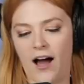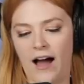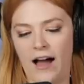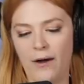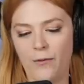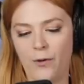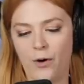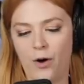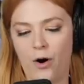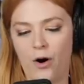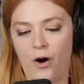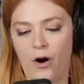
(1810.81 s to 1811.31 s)
I
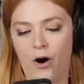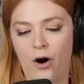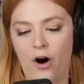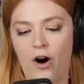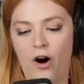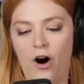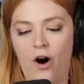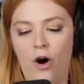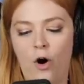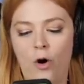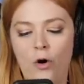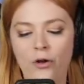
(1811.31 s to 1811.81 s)
will
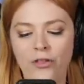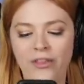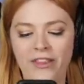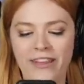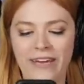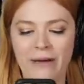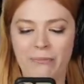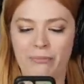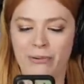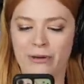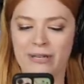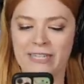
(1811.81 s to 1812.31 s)

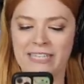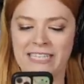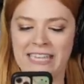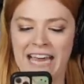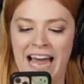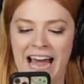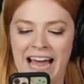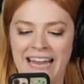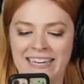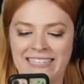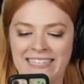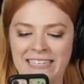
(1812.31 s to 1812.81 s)
only
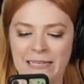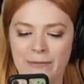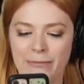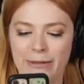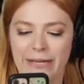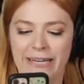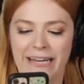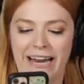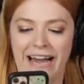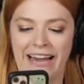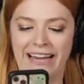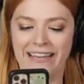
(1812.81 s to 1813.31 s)
protect and
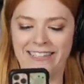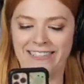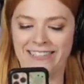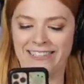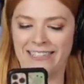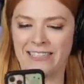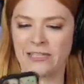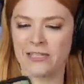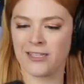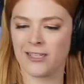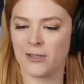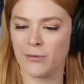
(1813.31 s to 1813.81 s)
be nice
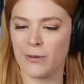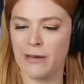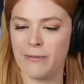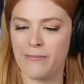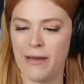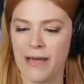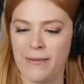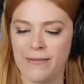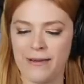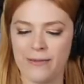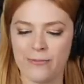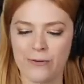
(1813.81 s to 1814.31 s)
to sweet
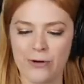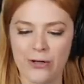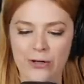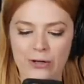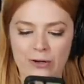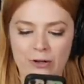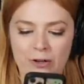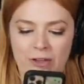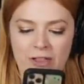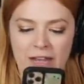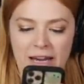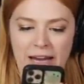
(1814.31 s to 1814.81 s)
baby
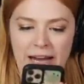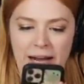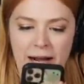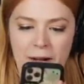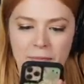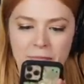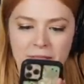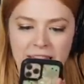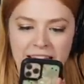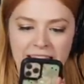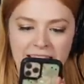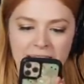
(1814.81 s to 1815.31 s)
Ruth.
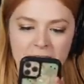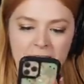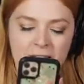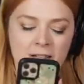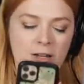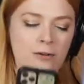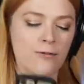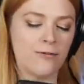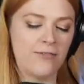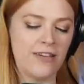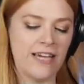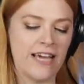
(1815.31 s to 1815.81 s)
Um, thank you,
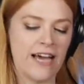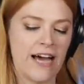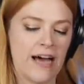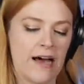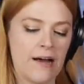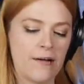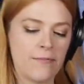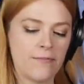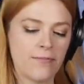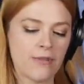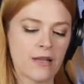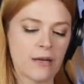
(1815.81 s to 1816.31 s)

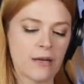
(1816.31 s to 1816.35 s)
Sophia.